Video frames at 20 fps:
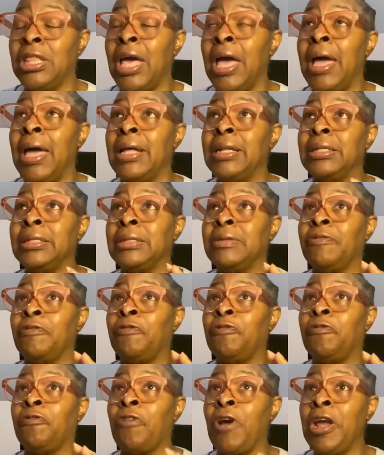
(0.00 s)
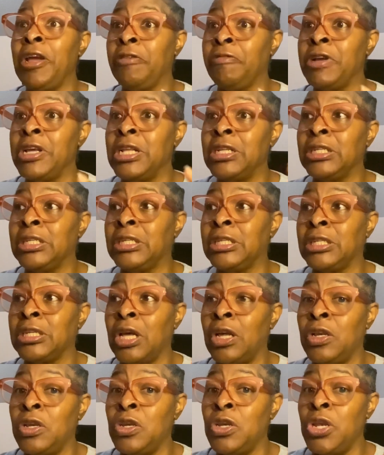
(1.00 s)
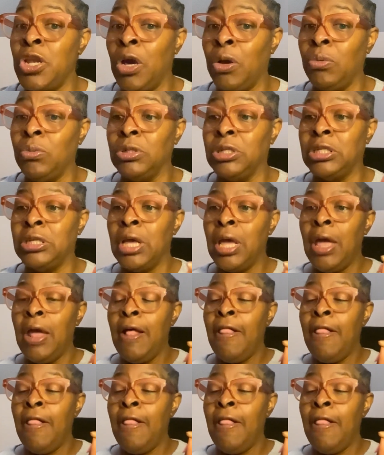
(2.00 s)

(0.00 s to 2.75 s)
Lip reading: That fragrance note